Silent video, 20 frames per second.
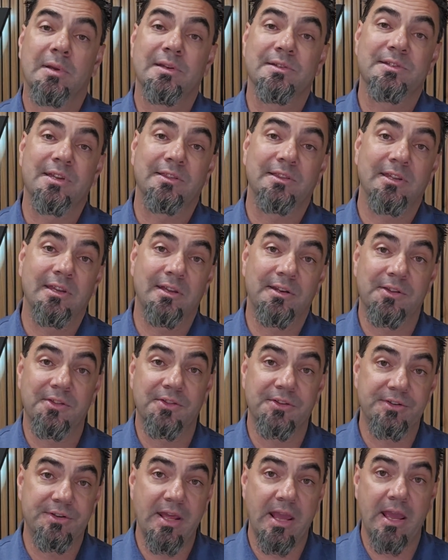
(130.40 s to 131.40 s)
Because at the end
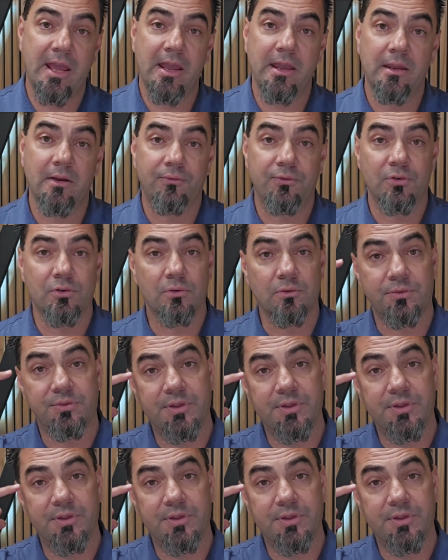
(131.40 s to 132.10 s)
of the day, if you're